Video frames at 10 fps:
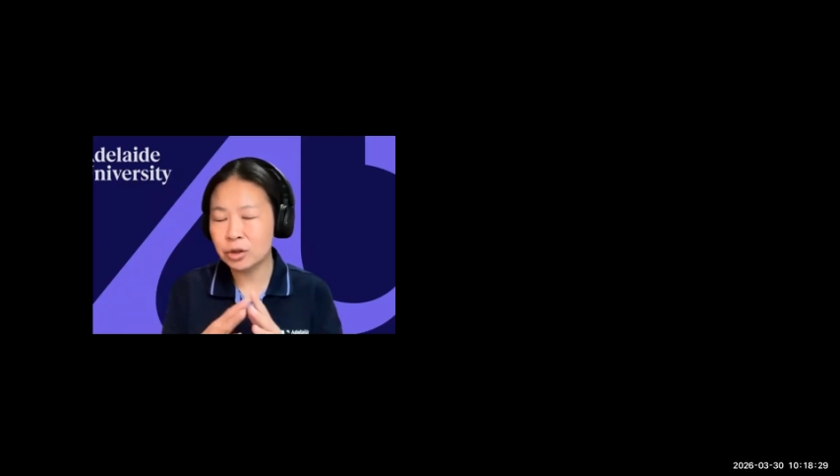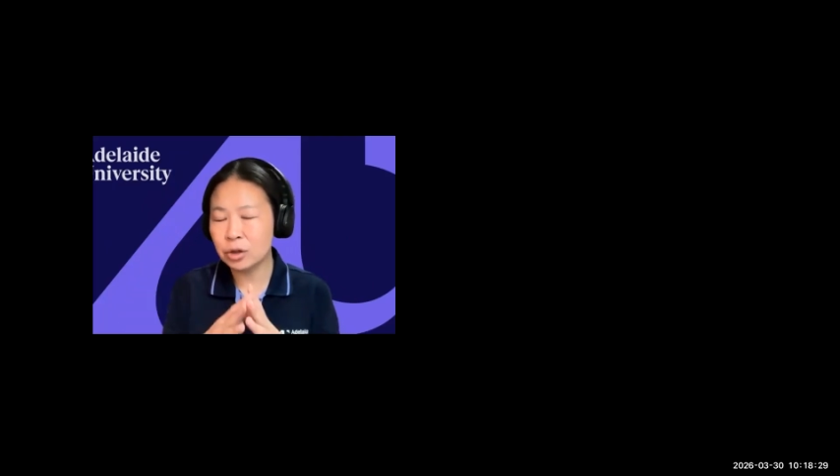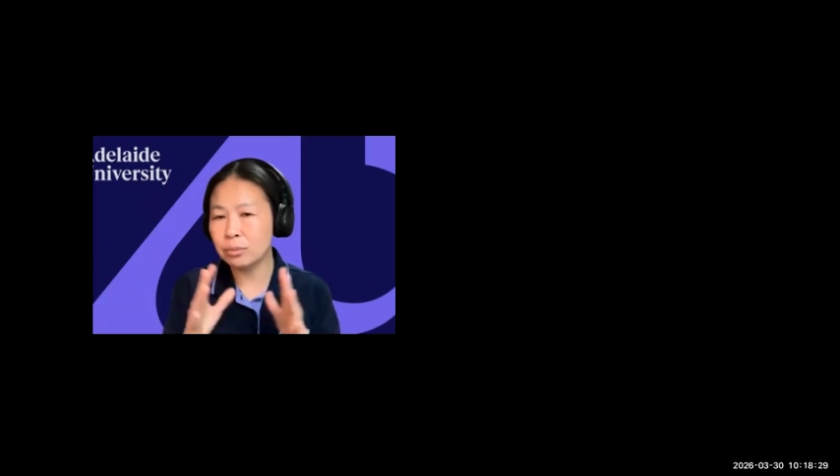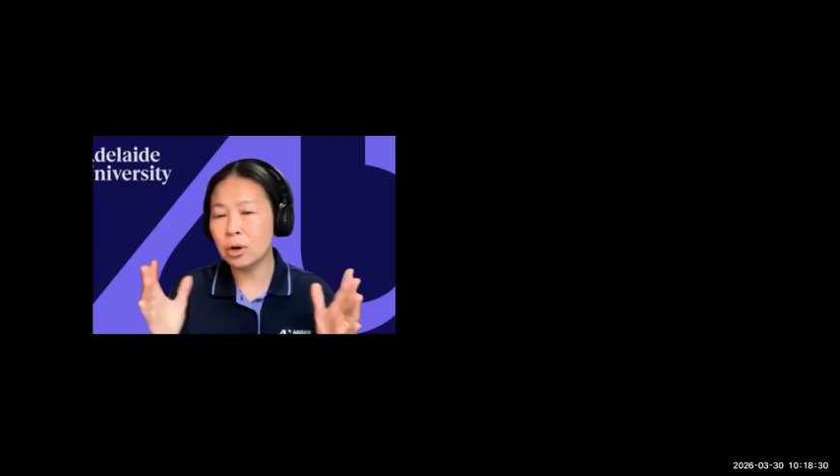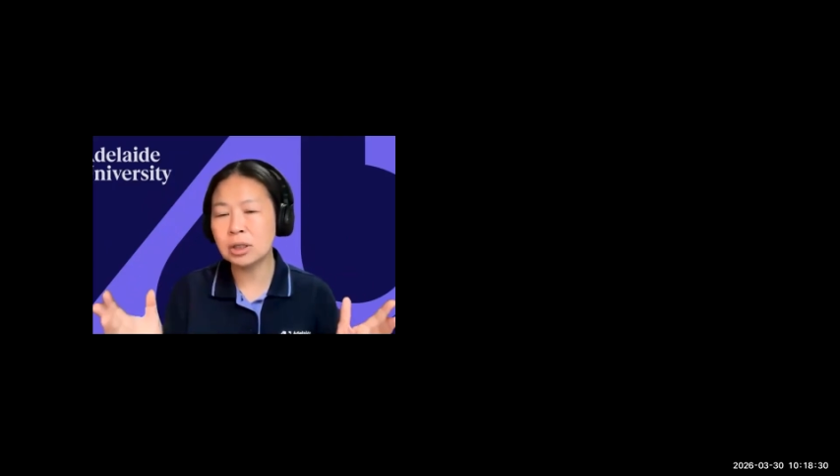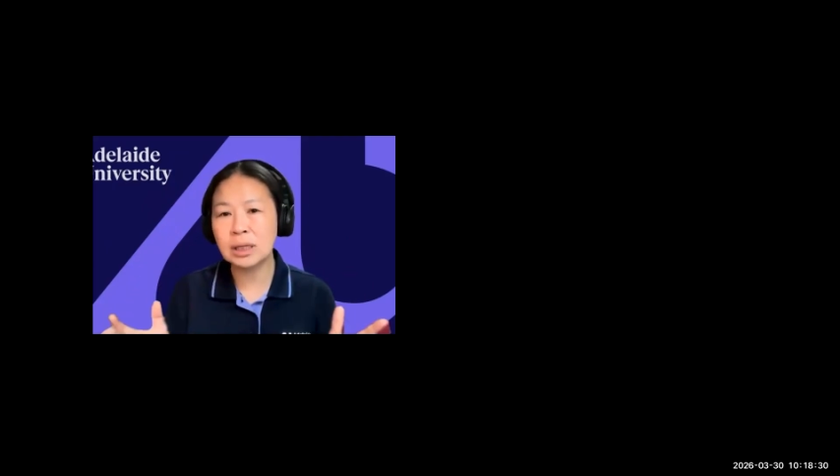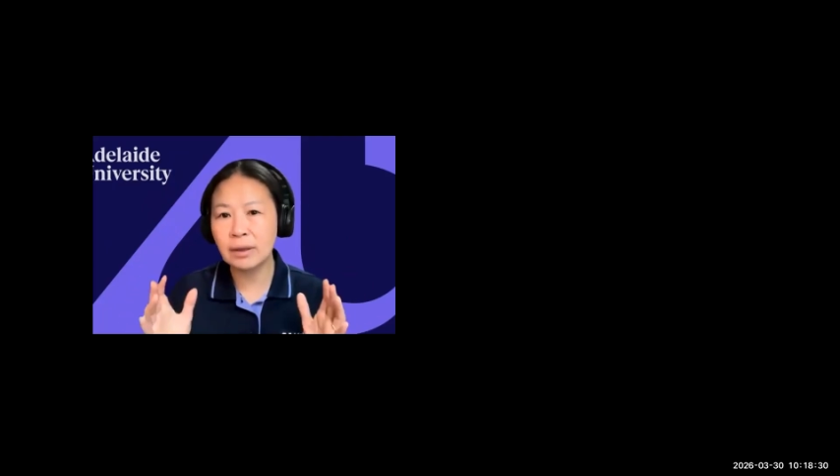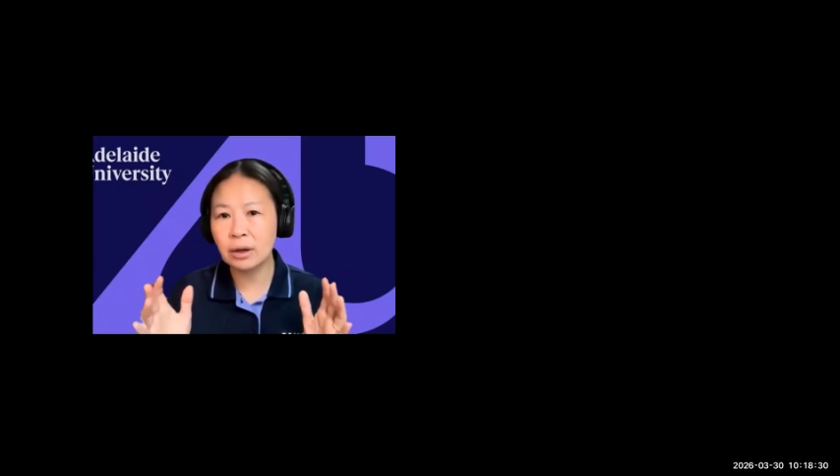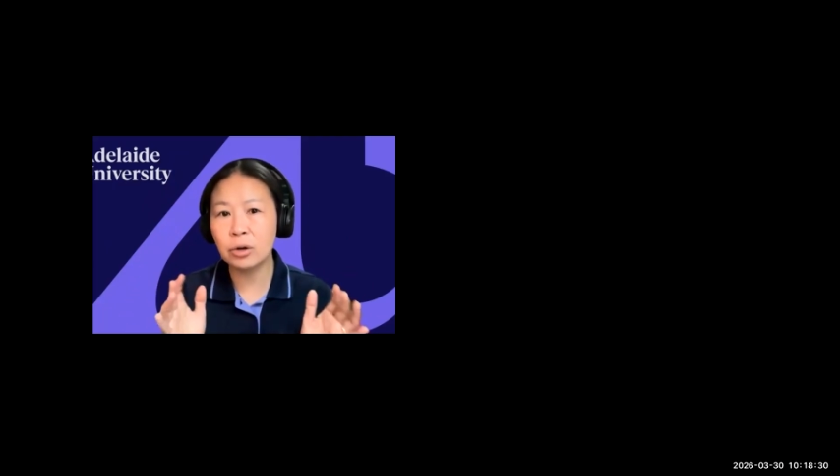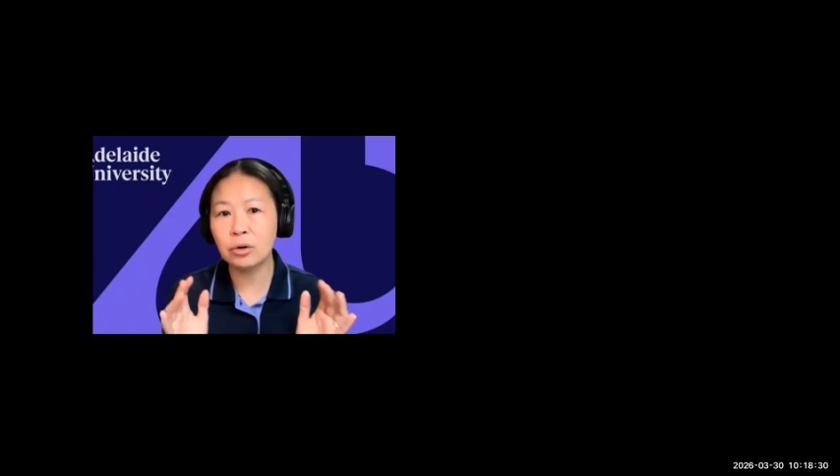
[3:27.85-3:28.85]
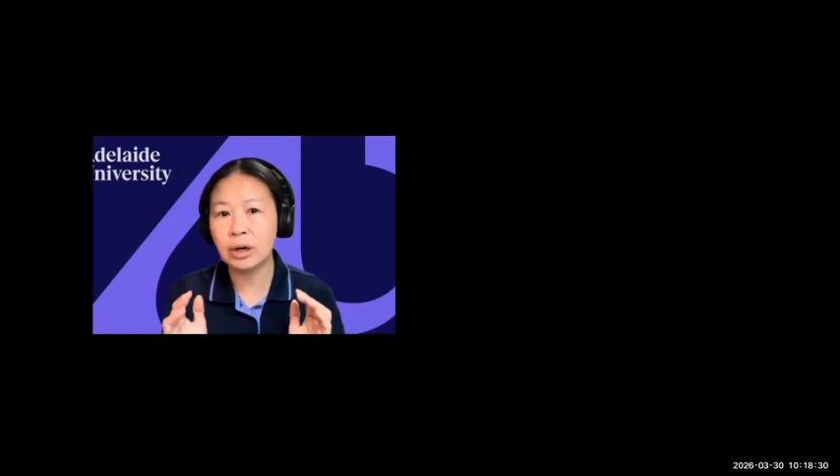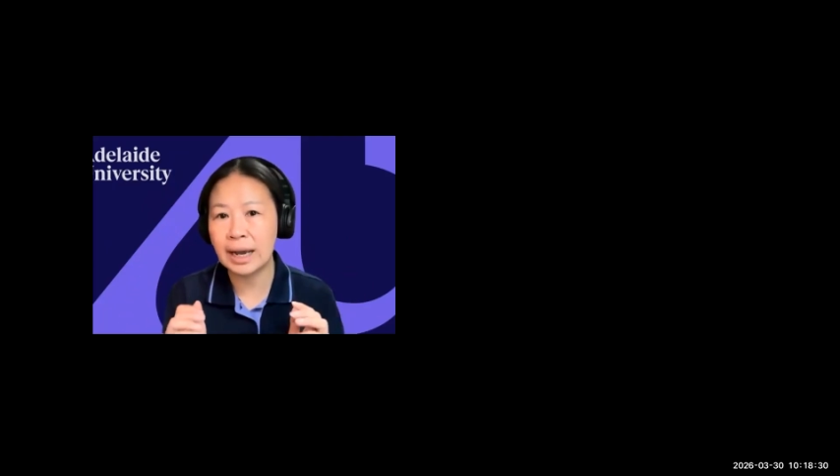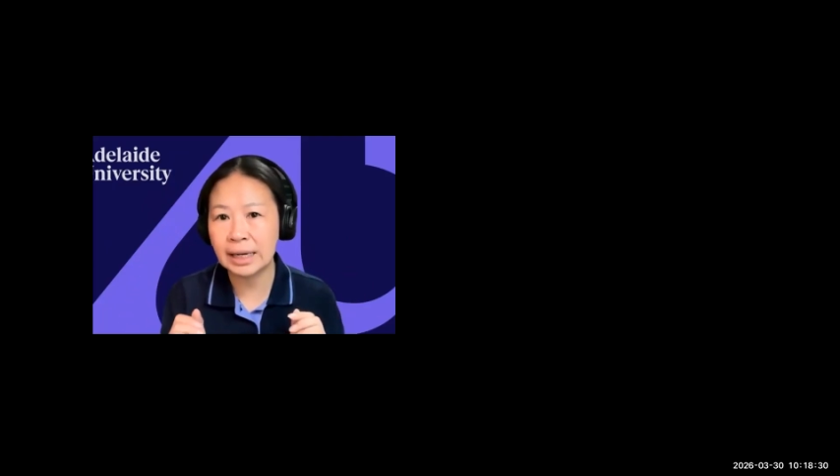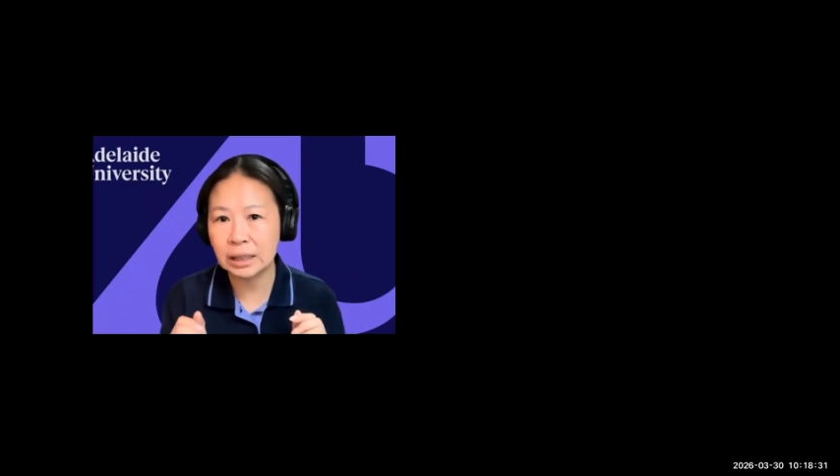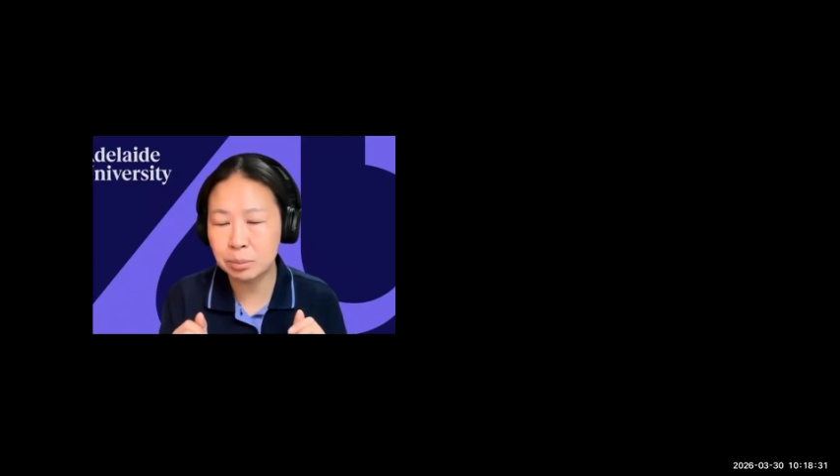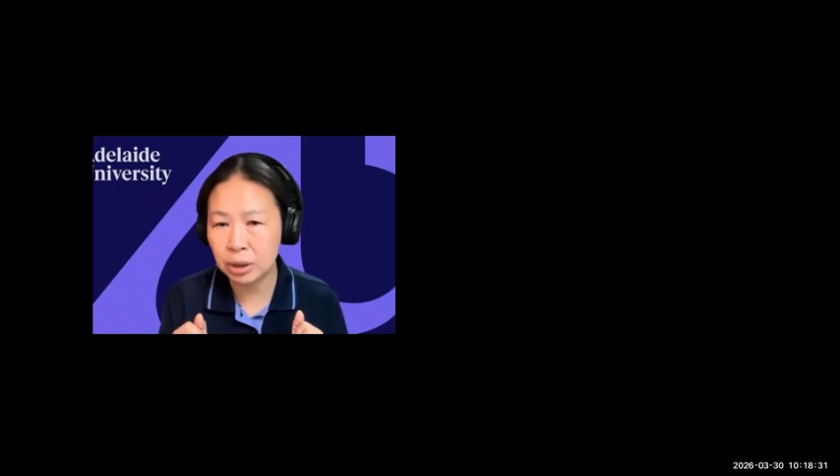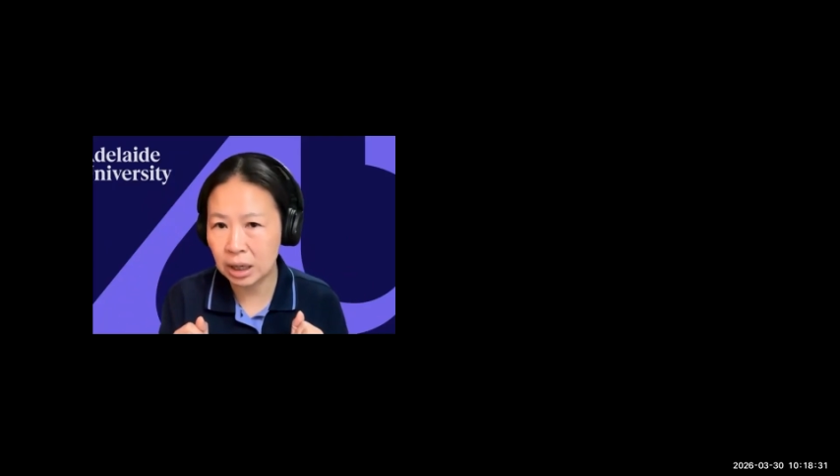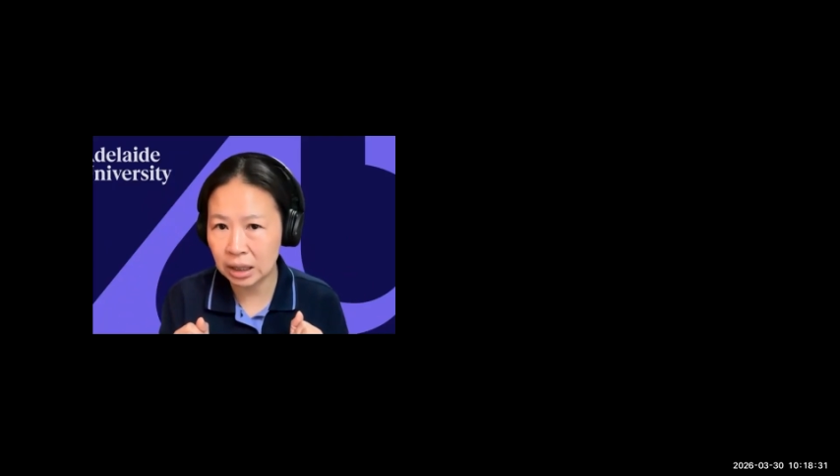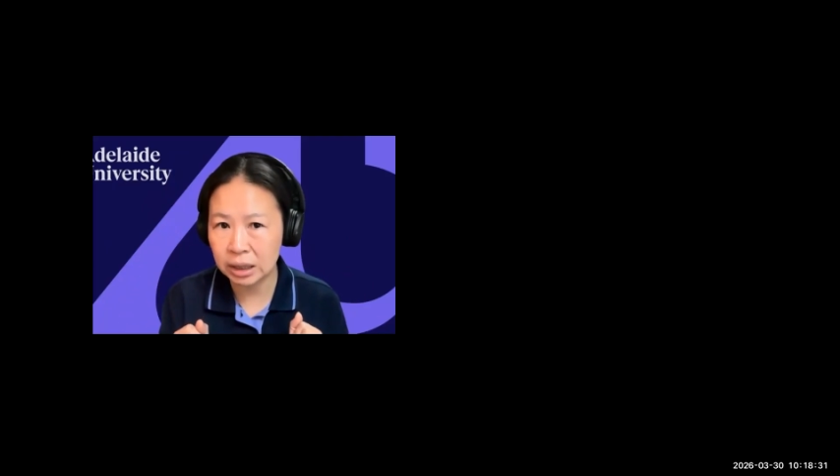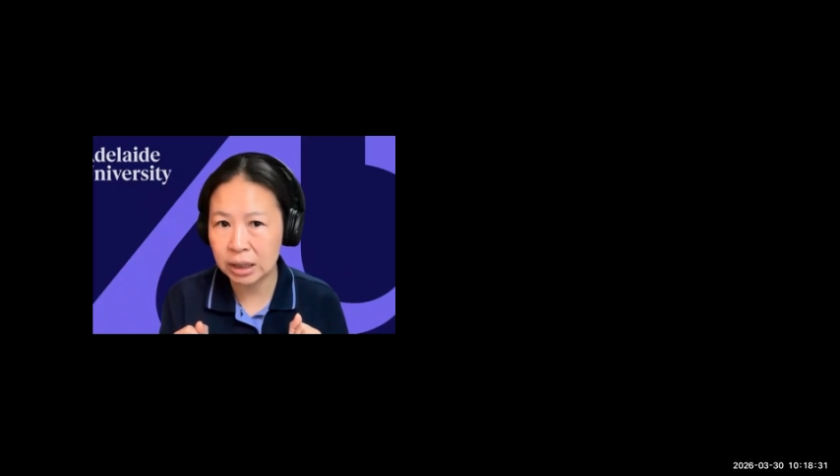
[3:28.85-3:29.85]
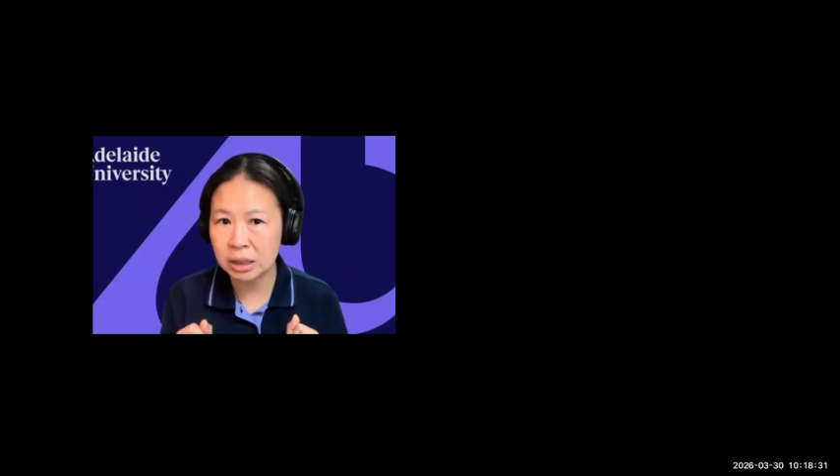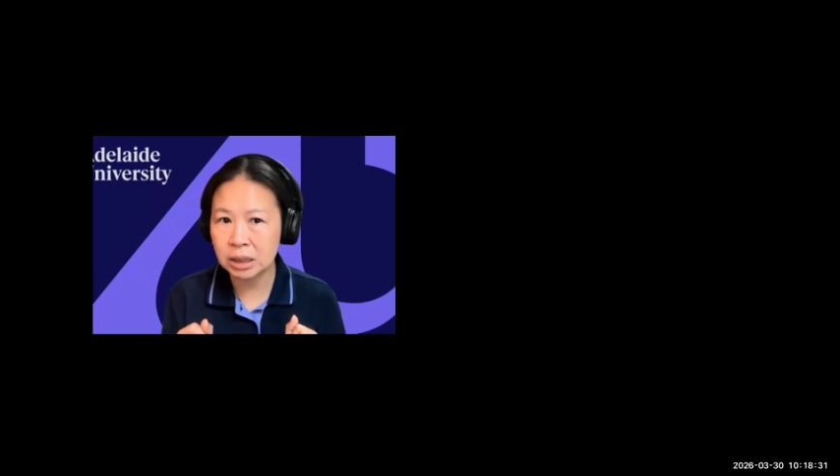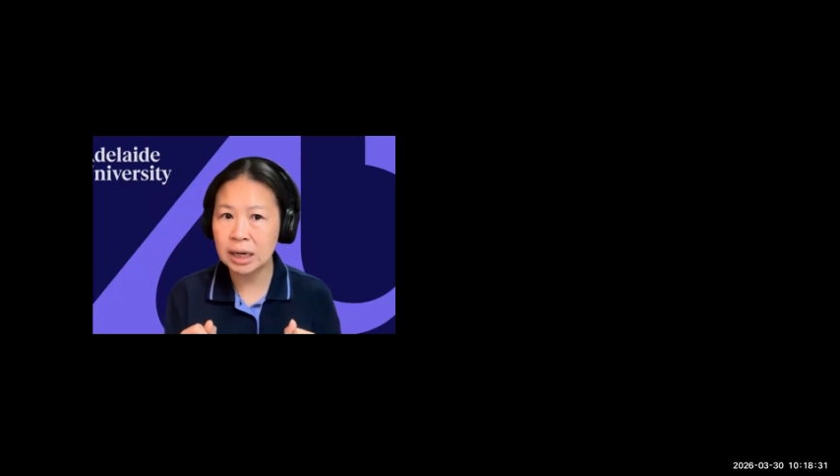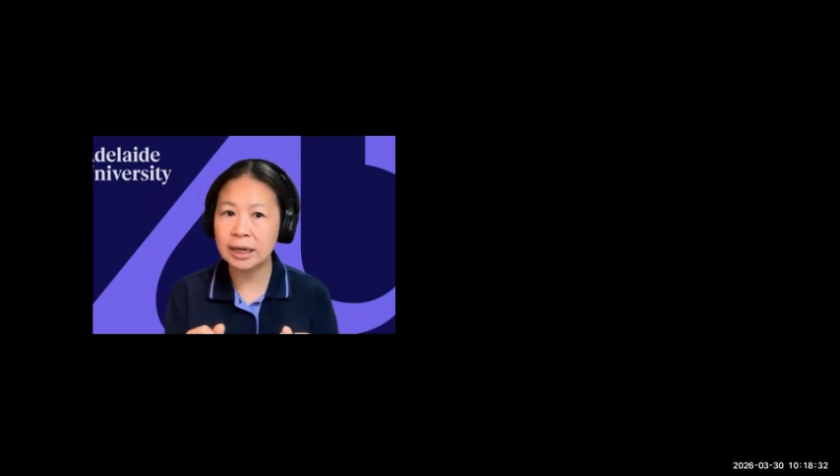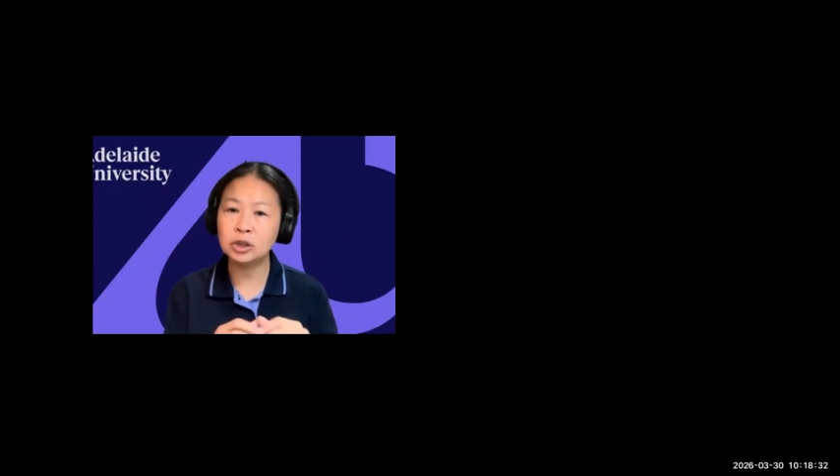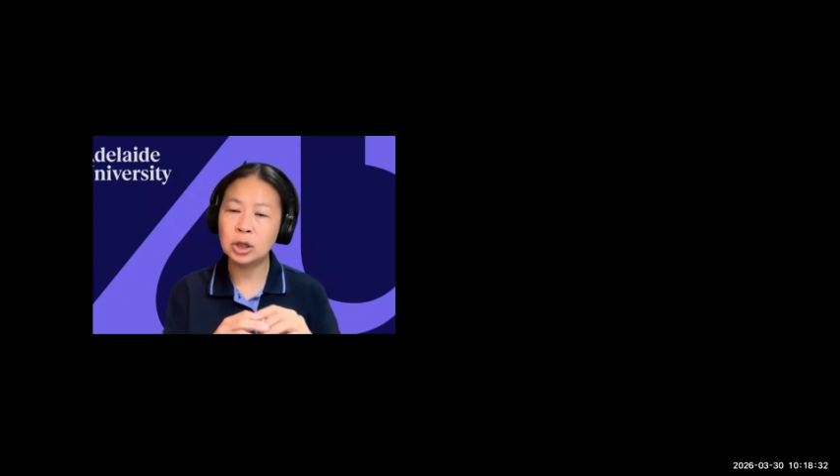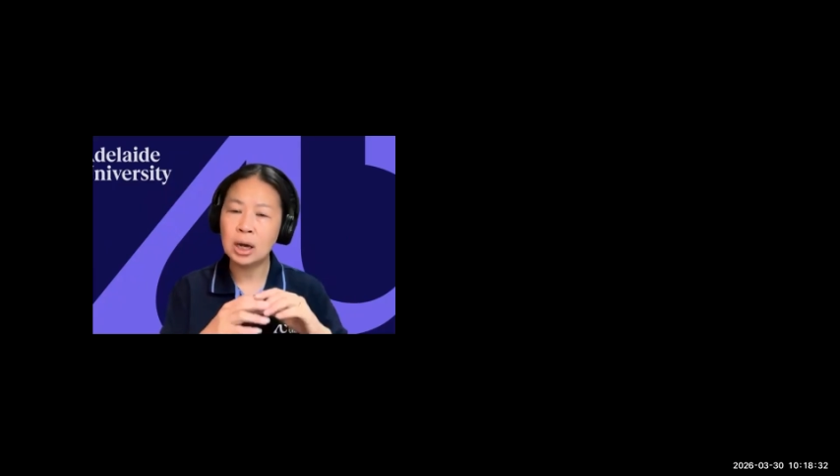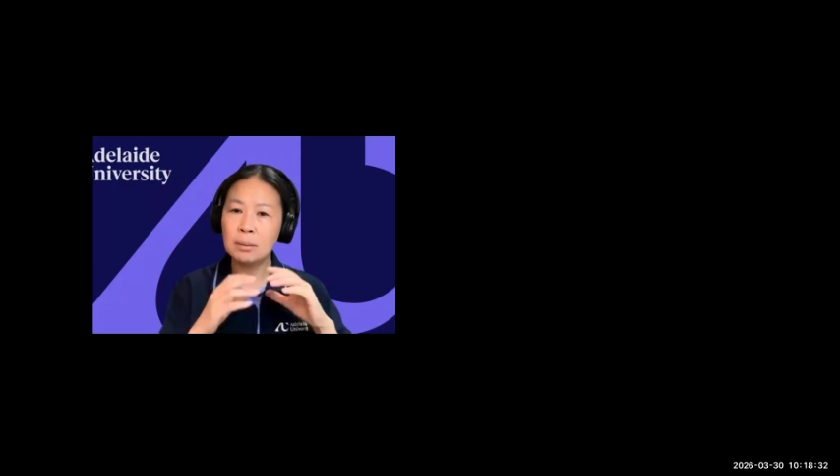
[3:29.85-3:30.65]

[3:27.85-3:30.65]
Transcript: So I'm not saying that you're an expert at this stage,